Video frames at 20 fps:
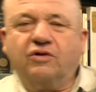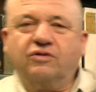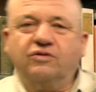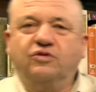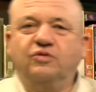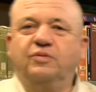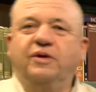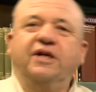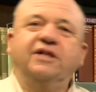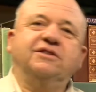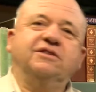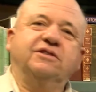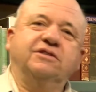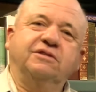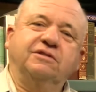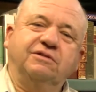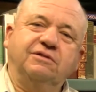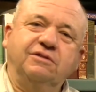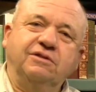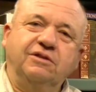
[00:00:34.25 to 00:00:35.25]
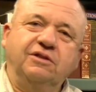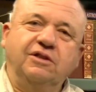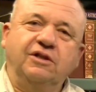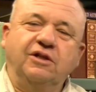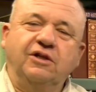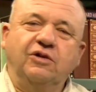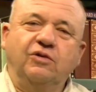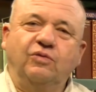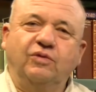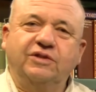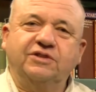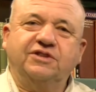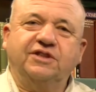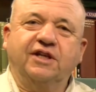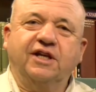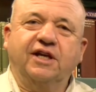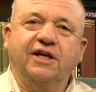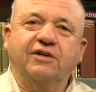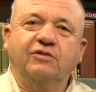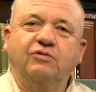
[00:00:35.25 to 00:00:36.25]
Glumaz, once
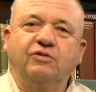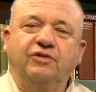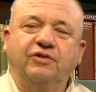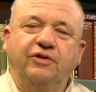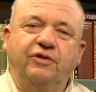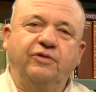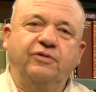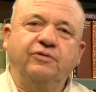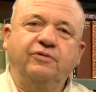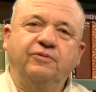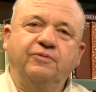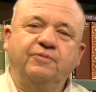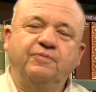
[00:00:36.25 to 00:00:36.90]
again with you,